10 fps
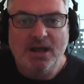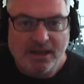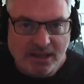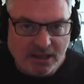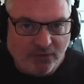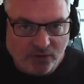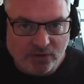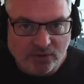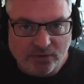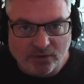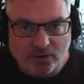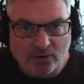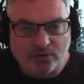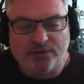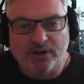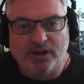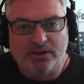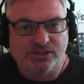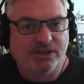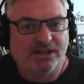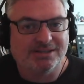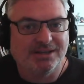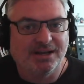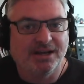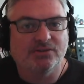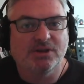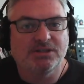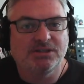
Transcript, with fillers: if you've looked for a Logitech C920,